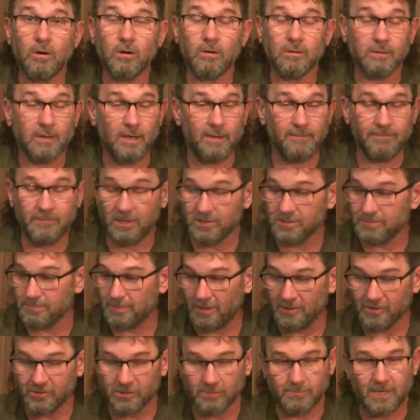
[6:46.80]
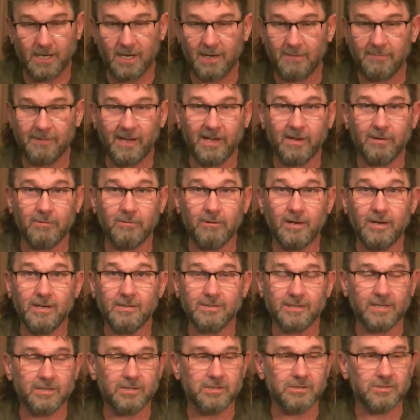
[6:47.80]
I'm not sponsored by them in any
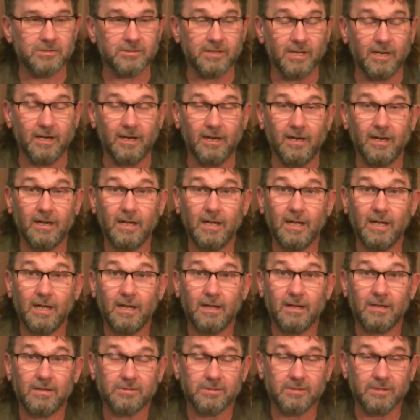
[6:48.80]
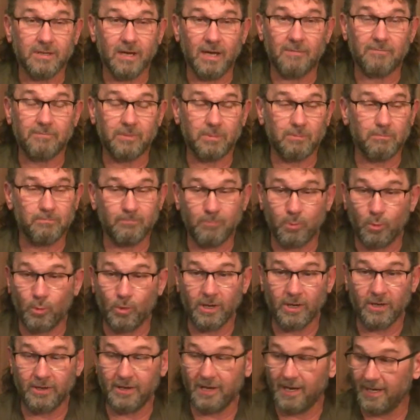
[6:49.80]
ways. I just, up to
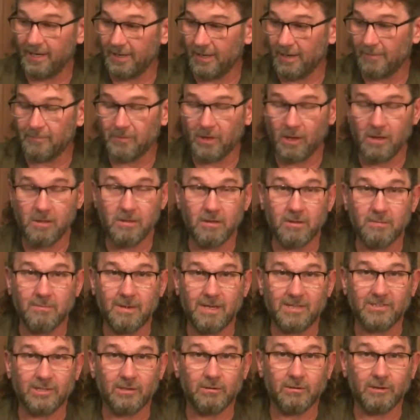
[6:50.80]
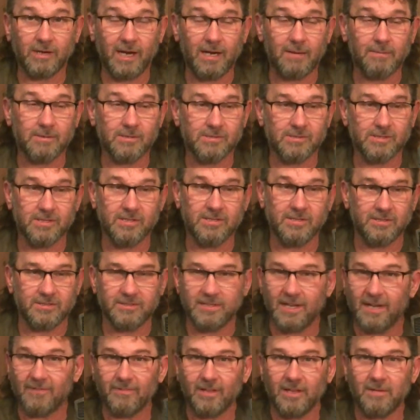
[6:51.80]
point of date, up to other than my cell cameras, this is
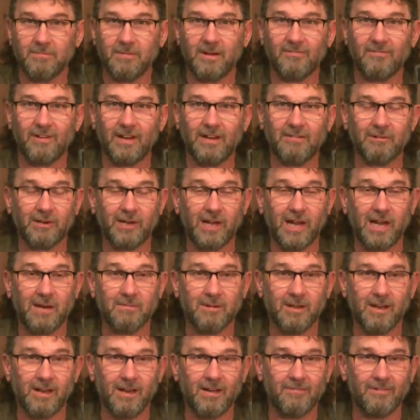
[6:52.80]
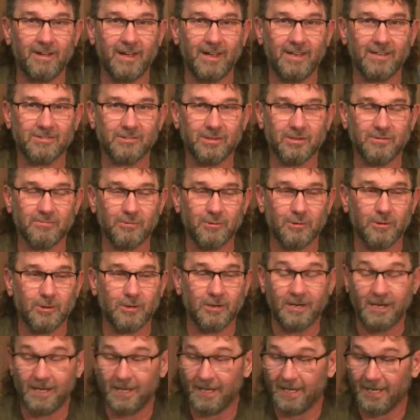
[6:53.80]
definitely my favorite camera that I've had so far.
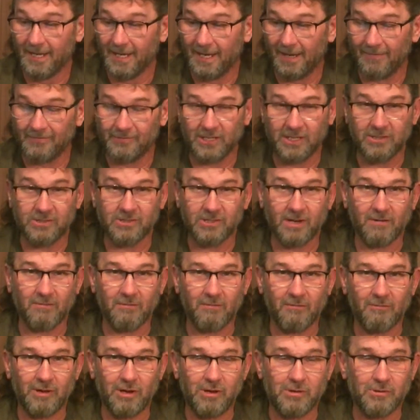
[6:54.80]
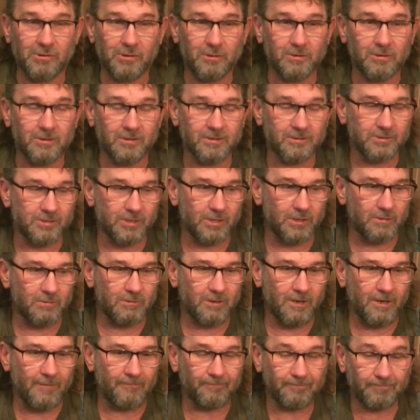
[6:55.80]
I've seen several reviews on it,
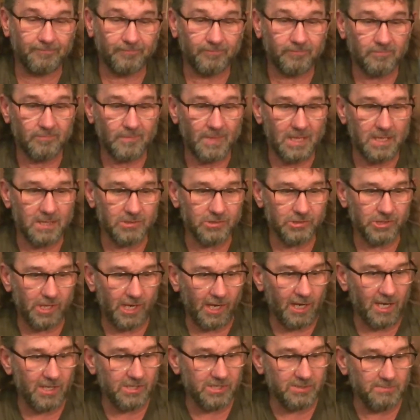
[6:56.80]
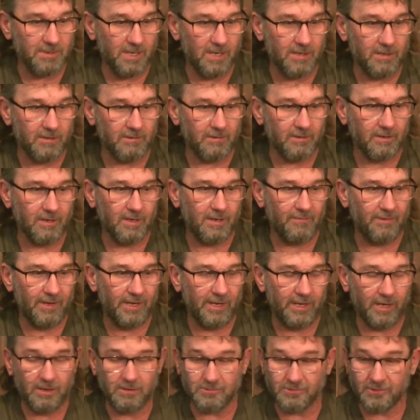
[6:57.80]
so check out some other
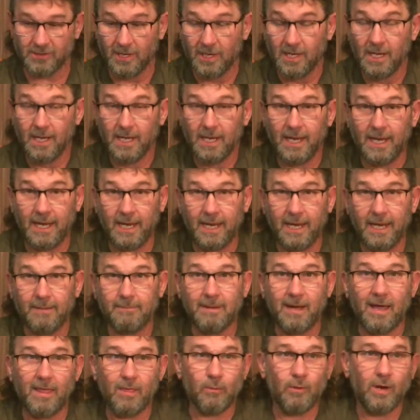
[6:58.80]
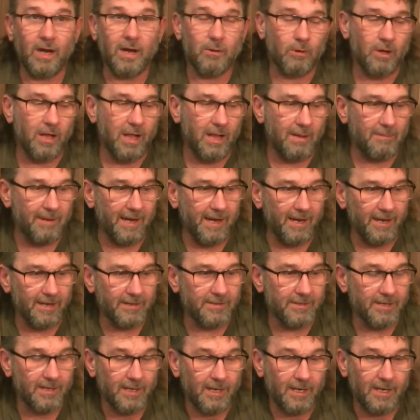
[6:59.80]
videos. And by the way, while I'm at
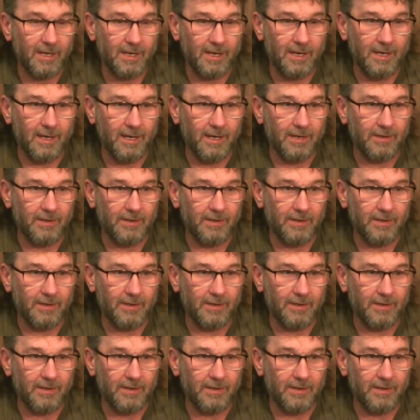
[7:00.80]
it, I'm